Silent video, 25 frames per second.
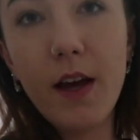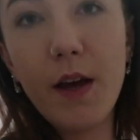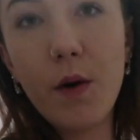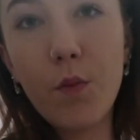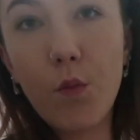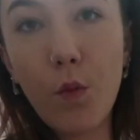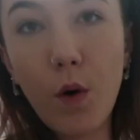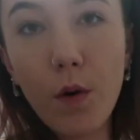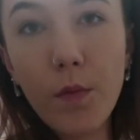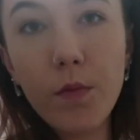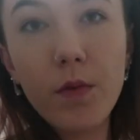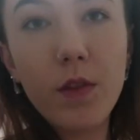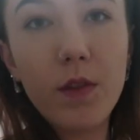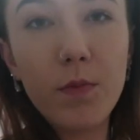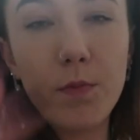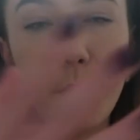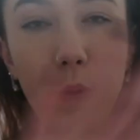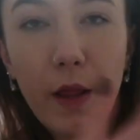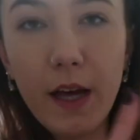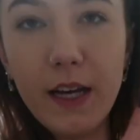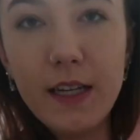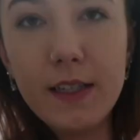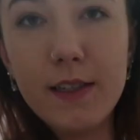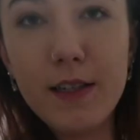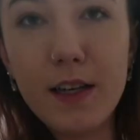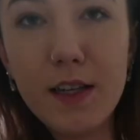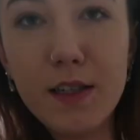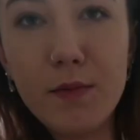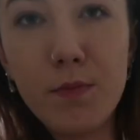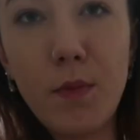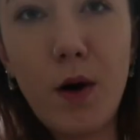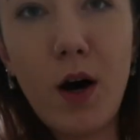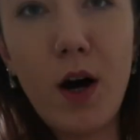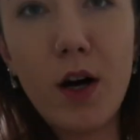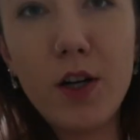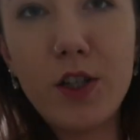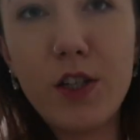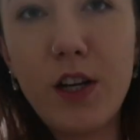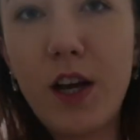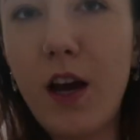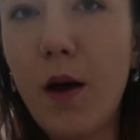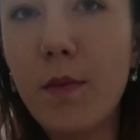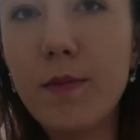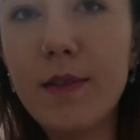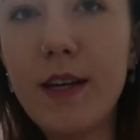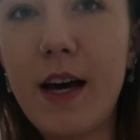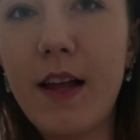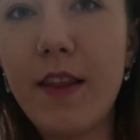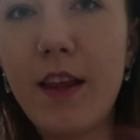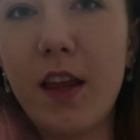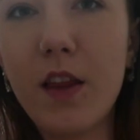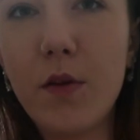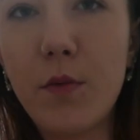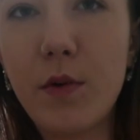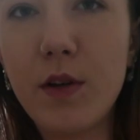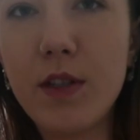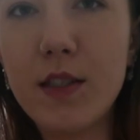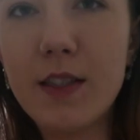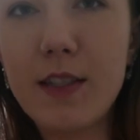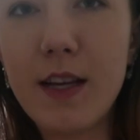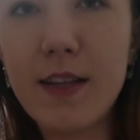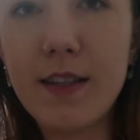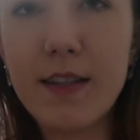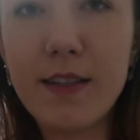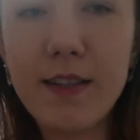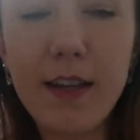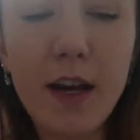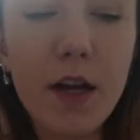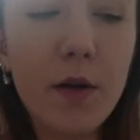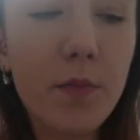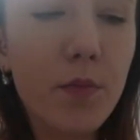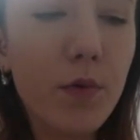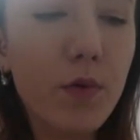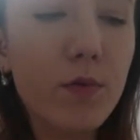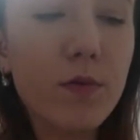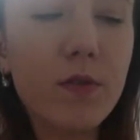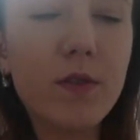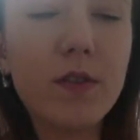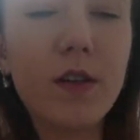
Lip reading: One place says March comes out, the other one says it's April,